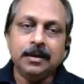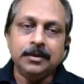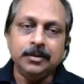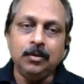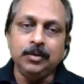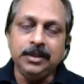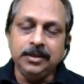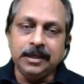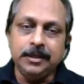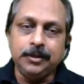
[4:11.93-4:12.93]
Now, this
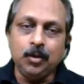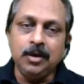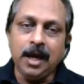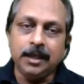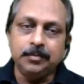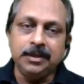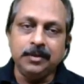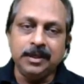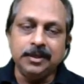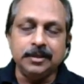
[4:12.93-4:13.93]
editorial has been
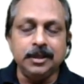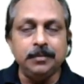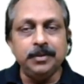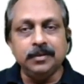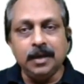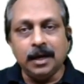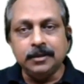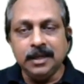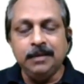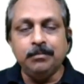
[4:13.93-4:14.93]
written keeping that
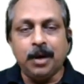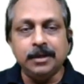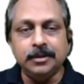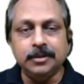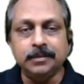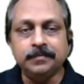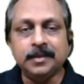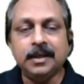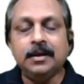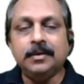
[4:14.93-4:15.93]
in mind.
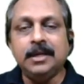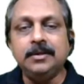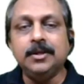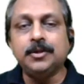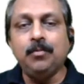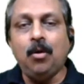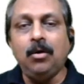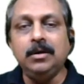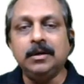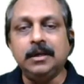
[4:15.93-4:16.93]
There is a
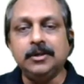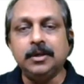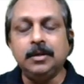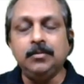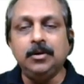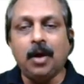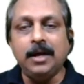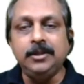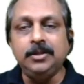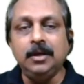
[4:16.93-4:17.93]
small, discernible
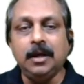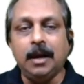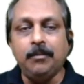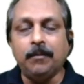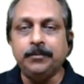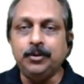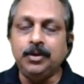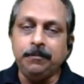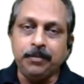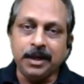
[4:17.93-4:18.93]
rise in the number of new
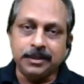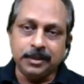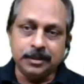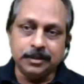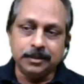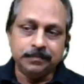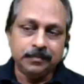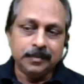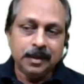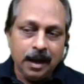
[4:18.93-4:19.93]
infections,
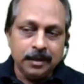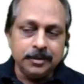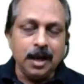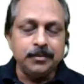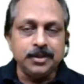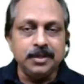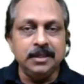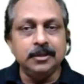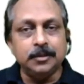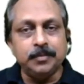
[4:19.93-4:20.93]
and some
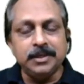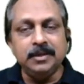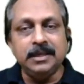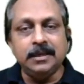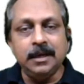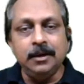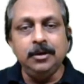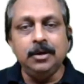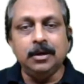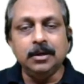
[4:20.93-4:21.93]
states, especially
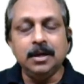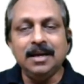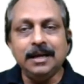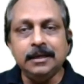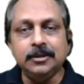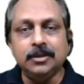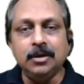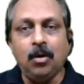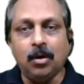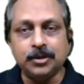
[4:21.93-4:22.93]
Kerala, is a
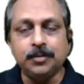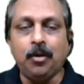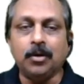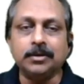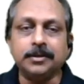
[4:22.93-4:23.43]
hotspot.